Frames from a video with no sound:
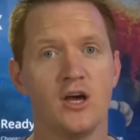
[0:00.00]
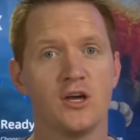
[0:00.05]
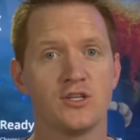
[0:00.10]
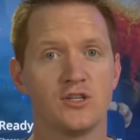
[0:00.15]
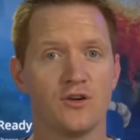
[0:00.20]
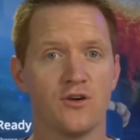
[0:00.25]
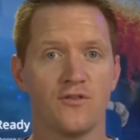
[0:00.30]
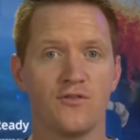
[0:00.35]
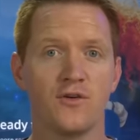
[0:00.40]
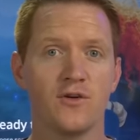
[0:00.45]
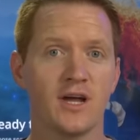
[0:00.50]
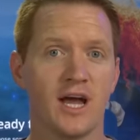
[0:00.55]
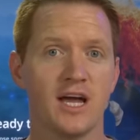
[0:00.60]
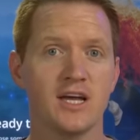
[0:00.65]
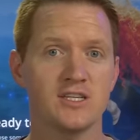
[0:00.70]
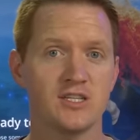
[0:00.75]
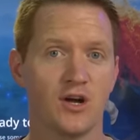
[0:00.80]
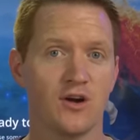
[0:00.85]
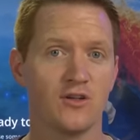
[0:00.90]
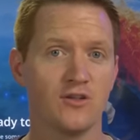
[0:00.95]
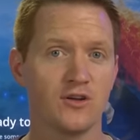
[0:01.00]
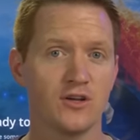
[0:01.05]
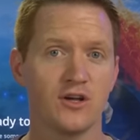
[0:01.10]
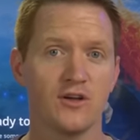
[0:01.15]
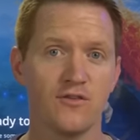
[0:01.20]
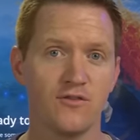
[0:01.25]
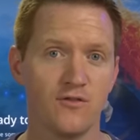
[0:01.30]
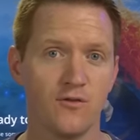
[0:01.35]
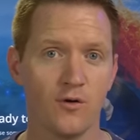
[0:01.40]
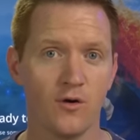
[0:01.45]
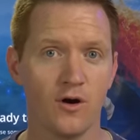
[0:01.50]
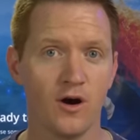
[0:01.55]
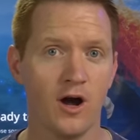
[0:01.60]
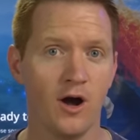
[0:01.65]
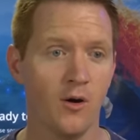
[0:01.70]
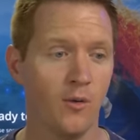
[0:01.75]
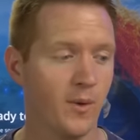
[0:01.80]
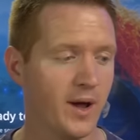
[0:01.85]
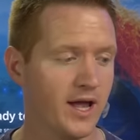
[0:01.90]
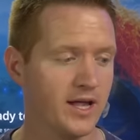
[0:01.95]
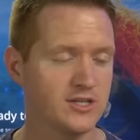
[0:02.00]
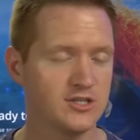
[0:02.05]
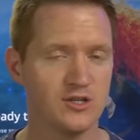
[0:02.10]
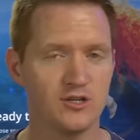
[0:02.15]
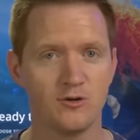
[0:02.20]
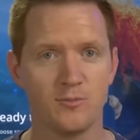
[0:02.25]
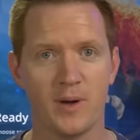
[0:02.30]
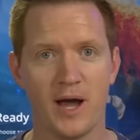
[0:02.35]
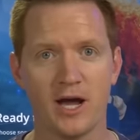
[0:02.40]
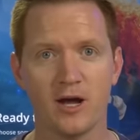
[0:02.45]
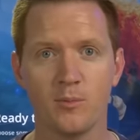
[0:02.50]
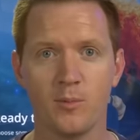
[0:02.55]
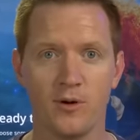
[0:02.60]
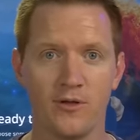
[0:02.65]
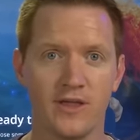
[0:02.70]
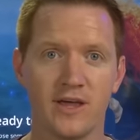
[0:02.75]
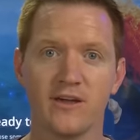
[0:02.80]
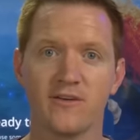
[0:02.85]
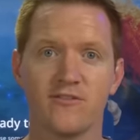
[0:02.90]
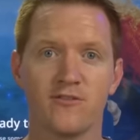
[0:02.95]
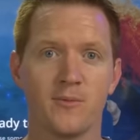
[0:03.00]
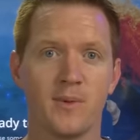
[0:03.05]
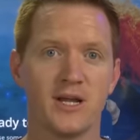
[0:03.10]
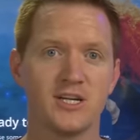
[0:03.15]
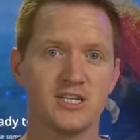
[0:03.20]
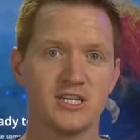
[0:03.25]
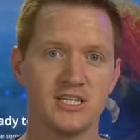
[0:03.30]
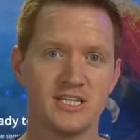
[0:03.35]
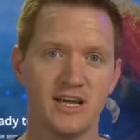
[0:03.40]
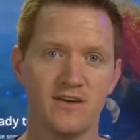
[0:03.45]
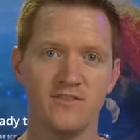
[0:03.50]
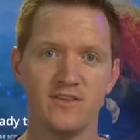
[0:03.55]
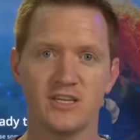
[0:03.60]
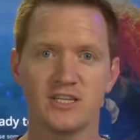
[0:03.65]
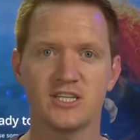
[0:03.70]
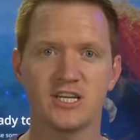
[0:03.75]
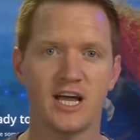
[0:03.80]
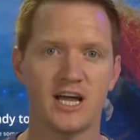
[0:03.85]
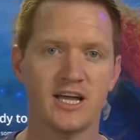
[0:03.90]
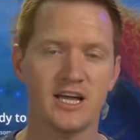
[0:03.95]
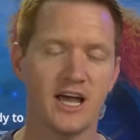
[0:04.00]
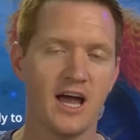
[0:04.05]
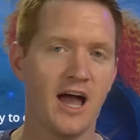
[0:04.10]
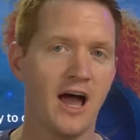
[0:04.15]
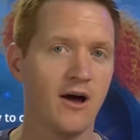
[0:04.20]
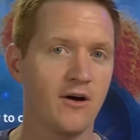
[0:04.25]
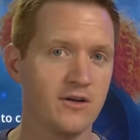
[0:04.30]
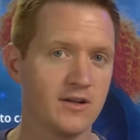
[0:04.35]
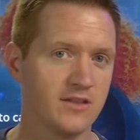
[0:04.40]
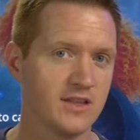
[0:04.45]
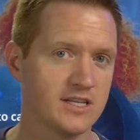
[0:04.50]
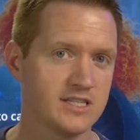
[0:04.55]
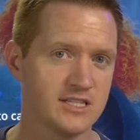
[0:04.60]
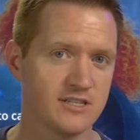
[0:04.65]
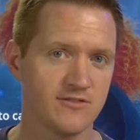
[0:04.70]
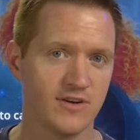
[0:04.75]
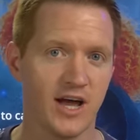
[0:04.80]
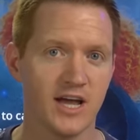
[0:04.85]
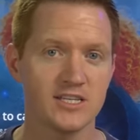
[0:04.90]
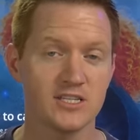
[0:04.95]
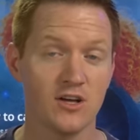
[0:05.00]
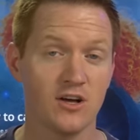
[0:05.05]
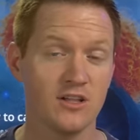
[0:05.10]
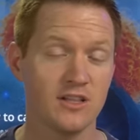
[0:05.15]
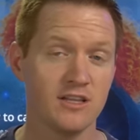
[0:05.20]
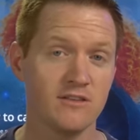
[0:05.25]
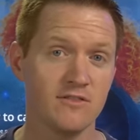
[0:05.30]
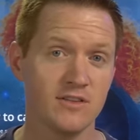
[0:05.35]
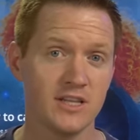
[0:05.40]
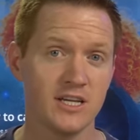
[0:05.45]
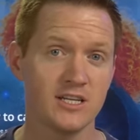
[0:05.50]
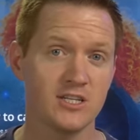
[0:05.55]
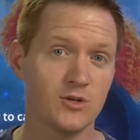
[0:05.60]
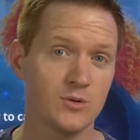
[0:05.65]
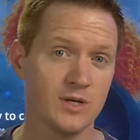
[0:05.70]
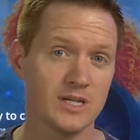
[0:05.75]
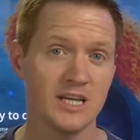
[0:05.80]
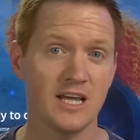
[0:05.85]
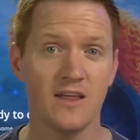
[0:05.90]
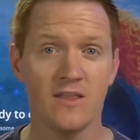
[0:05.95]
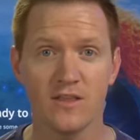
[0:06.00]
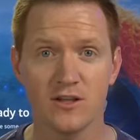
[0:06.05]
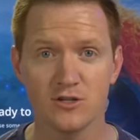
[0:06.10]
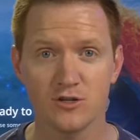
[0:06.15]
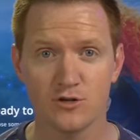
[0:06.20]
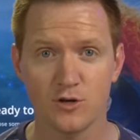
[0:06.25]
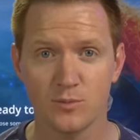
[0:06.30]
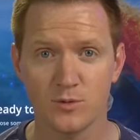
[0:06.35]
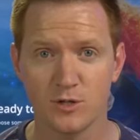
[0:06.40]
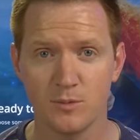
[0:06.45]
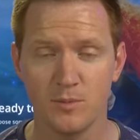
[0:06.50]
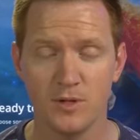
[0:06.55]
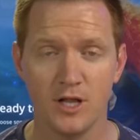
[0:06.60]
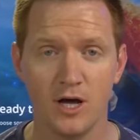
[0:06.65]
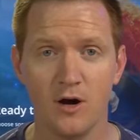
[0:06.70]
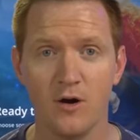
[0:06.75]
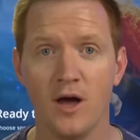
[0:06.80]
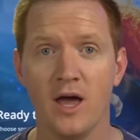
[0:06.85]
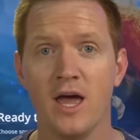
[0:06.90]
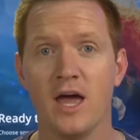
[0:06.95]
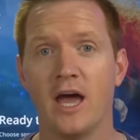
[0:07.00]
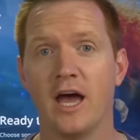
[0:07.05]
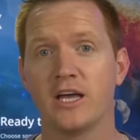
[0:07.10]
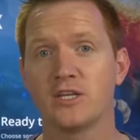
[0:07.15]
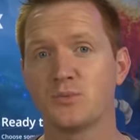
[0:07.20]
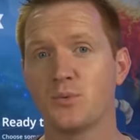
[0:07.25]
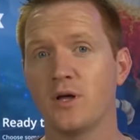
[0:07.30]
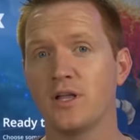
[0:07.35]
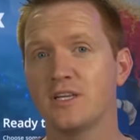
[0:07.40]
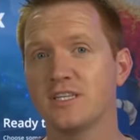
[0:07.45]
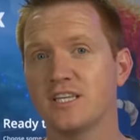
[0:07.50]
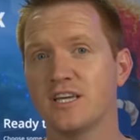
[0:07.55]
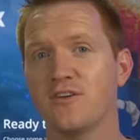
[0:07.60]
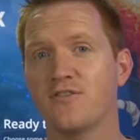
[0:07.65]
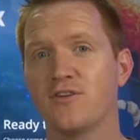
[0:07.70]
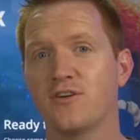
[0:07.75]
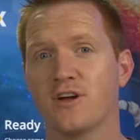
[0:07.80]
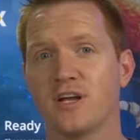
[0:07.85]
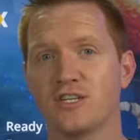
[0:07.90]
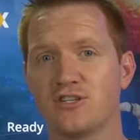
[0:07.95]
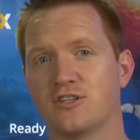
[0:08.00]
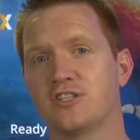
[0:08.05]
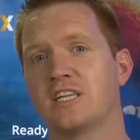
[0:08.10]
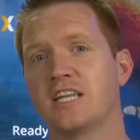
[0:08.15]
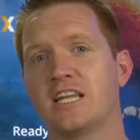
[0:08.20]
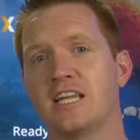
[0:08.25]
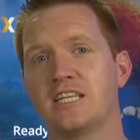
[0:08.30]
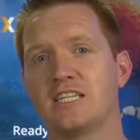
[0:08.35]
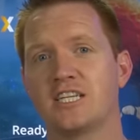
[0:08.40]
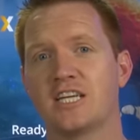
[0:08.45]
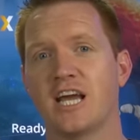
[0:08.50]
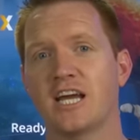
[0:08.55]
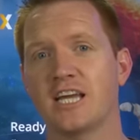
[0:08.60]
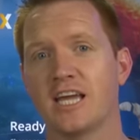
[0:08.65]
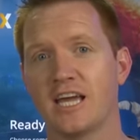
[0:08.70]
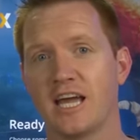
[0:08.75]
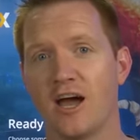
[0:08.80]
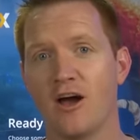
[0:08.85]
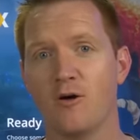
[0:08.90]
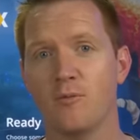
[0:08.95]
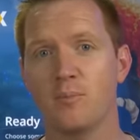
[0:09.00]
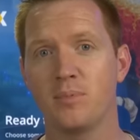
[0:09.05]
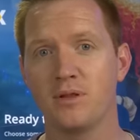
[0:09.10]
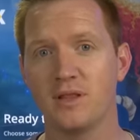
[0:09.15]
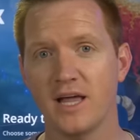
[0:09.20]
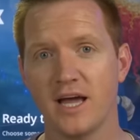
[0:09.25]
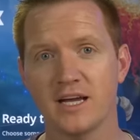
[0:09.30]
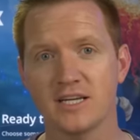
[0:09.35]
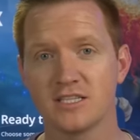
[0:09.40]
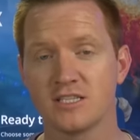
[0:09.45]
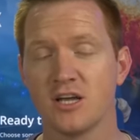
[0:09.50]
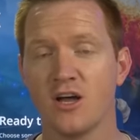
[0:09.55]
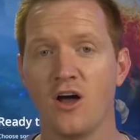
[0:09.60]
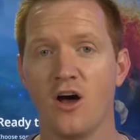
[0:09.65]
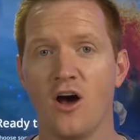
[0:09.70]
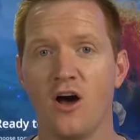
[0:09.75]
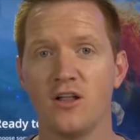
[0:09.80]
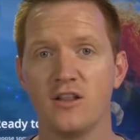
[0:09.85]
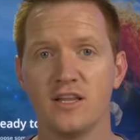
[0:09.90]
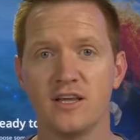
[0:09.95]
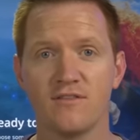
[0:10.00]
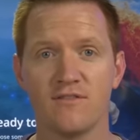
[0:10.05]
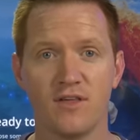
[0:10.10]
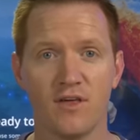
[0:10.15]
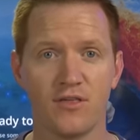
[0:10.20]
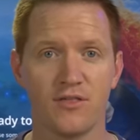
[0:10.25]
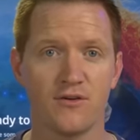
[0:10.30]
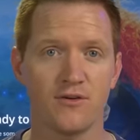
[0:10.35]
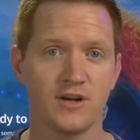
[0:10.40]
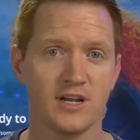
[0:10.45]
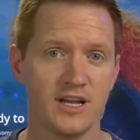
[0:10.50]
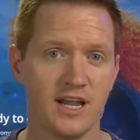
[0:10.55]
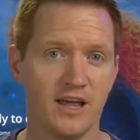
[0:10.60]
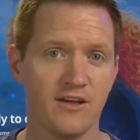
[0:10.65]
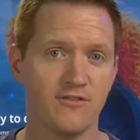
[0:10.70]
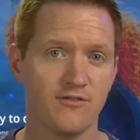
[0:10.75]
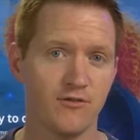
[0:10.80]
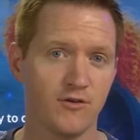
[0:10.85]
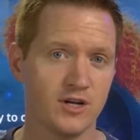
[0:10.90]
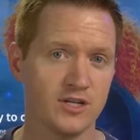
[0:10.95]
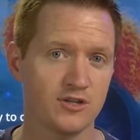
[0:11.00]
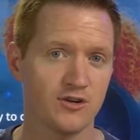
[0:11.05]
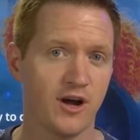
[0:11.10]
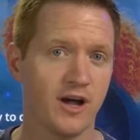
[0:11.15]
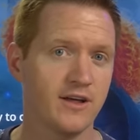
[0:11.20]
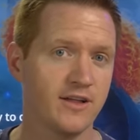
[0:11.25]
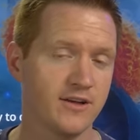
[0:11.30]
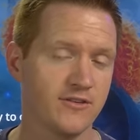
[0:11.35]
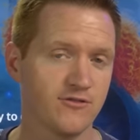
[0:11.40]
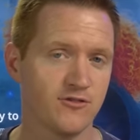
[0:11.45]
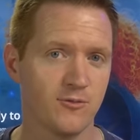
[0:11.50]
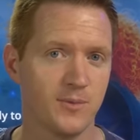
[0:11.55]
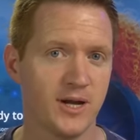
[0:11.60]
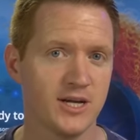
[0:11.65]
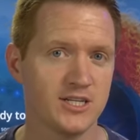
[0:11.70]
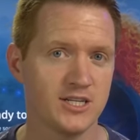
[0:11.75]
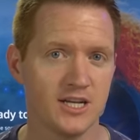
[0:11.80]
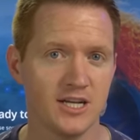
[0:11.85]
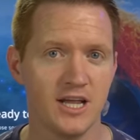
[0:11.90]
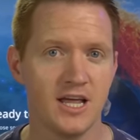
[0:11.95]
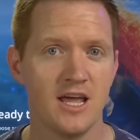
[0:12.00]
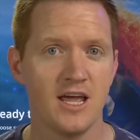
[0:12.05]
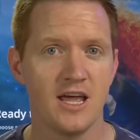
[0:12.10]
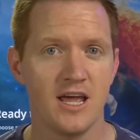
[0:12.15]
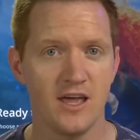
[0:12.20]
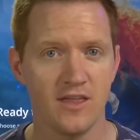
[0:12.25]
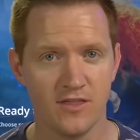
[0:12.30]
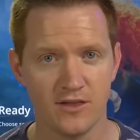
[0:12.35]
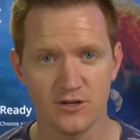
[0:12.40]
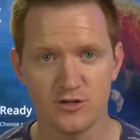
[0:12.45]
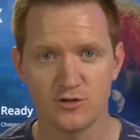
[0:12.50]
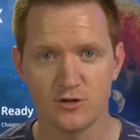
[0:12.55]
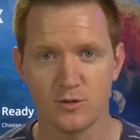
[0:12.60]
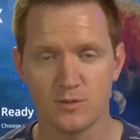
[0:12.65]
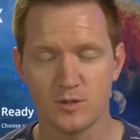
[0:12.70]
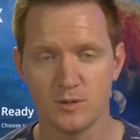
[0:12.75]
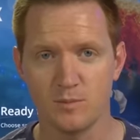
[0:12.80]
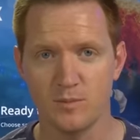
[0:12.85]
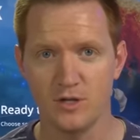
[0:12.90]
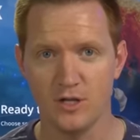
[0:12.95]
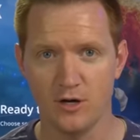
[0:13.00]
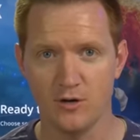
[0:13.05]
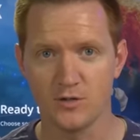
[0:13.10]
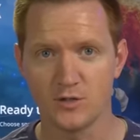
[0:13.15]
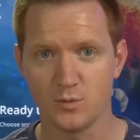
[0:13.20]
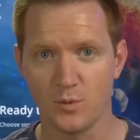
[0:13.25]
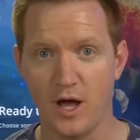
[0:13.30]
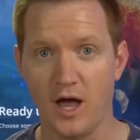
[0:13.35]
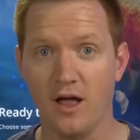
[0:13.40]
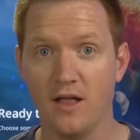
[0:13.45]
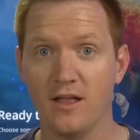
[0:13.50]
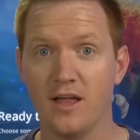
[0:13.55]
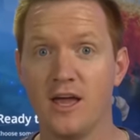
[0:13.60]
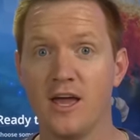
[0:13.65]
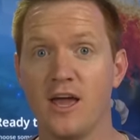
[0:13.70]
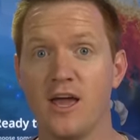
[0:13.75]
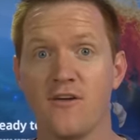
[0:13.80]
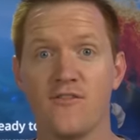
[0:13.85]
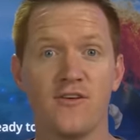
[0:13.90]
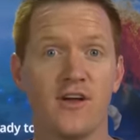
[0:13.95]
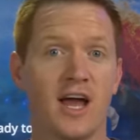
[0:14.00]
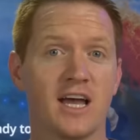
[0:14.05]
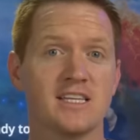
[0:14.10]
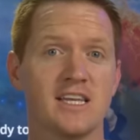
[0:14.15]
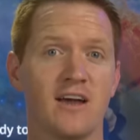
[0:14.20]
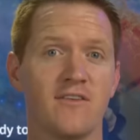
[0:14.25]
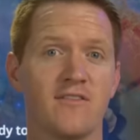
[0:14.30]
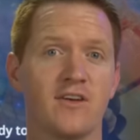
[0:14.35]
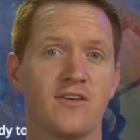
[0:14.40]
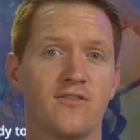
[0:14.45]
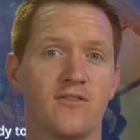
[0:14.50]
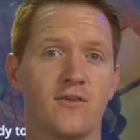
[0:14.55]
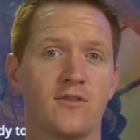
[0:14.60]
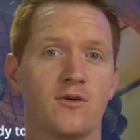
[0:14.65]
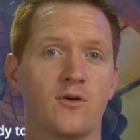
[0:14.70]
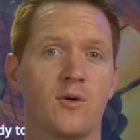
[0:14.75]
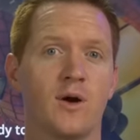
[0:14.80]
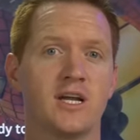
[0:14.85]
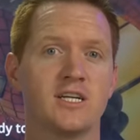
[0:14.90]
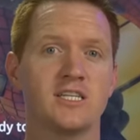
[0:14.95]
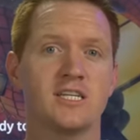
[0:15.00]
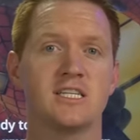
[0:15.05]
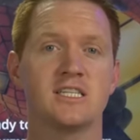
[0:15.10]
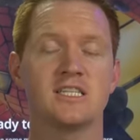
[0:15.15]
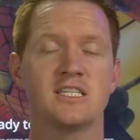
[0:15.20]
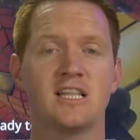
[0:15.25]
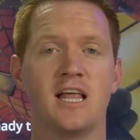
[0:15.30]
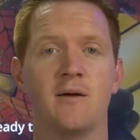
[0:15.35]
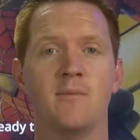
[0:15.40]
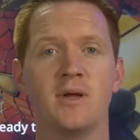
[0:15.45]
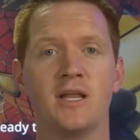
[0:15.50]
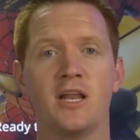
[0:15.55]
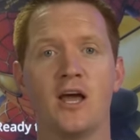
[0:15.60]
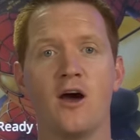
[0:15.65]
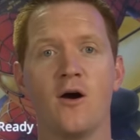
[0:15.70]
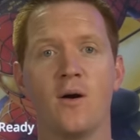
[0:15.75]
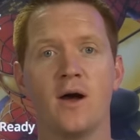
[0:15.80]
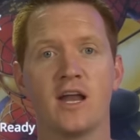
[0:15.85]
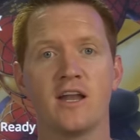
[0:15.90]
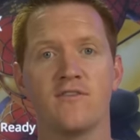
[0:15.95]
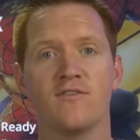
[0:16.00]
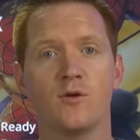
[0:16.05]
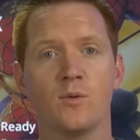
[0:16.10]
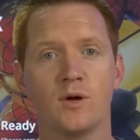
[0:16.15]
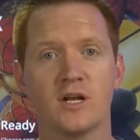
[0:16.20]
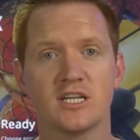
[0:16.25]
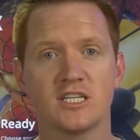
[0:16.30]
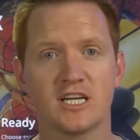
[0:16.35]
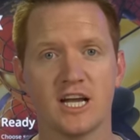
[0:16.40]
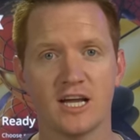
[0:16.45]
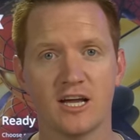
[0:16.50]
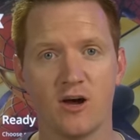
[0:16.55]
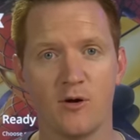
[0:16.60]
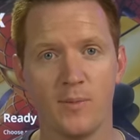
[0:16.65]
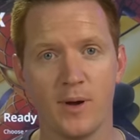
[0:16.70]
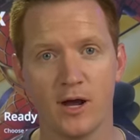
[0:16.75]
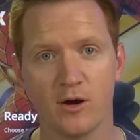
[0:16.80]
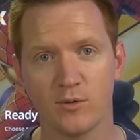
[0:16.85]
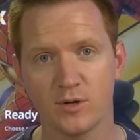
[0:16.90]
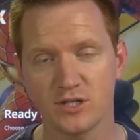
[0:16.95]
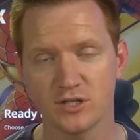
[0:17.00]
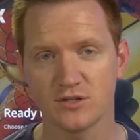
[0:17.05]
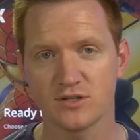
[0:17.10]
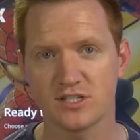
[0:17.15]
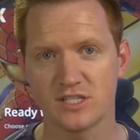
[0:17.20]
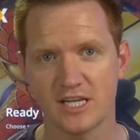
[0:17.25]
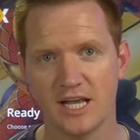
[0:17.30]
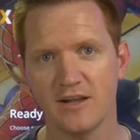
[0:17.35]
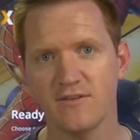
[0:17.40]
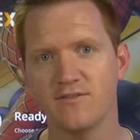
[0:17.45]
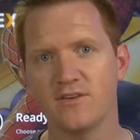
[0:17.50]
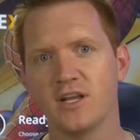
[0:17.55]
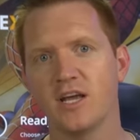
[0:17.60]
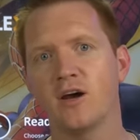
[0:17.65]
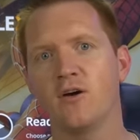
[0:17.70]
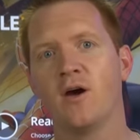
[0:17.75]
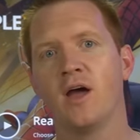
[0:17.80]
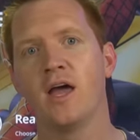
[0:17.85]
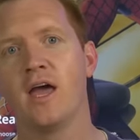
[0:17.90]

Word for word: So if you guys are looking for a way to back up all that information, definitely check out this device. I'll leave a link to it in the description below, as well as if you're interested in checking out Plex, I'll leave the thirty day free trial information in the description below as well. If you guys have any further questions, let me know. And if you want to check out my original setup video